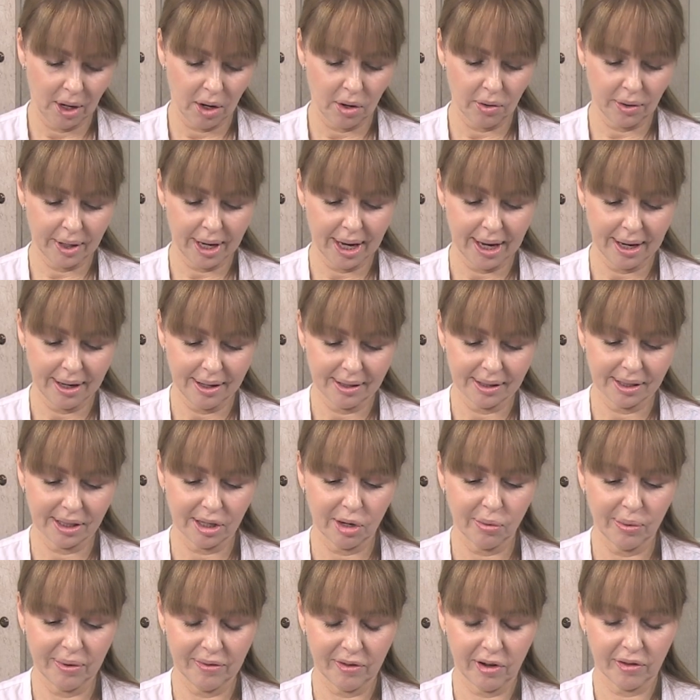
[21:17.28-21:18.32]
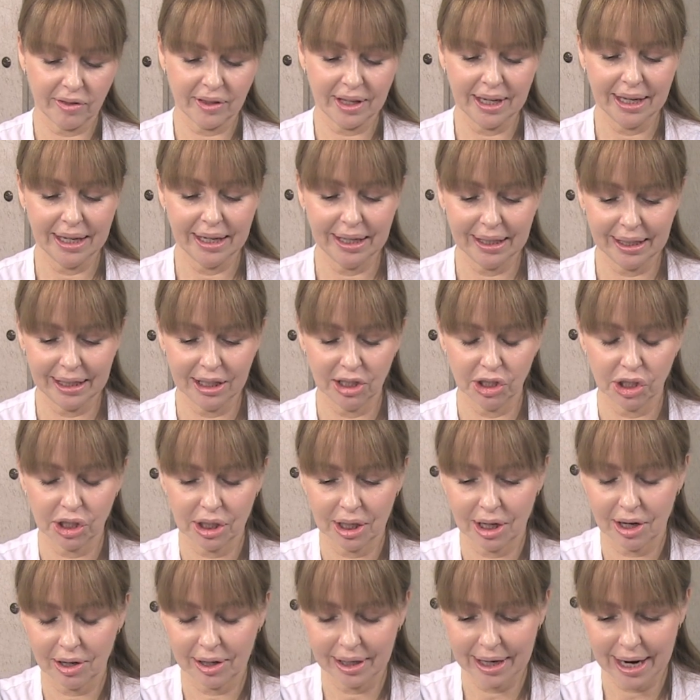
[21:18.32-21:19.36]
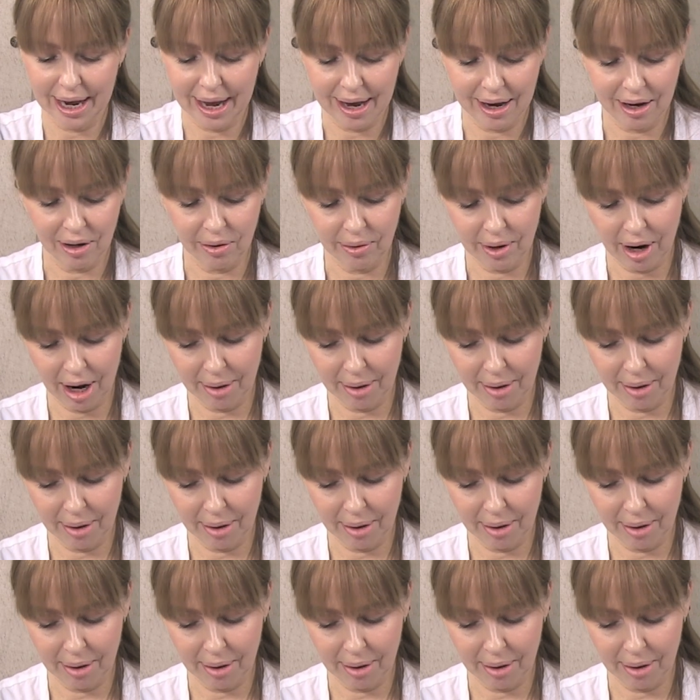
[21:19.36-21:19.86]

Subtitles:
Okay, so we've got the healing gel on now.